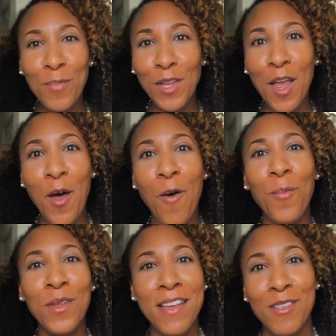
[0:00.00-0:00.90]
below.
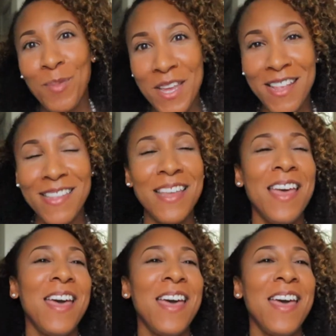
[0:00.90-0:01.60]
Please.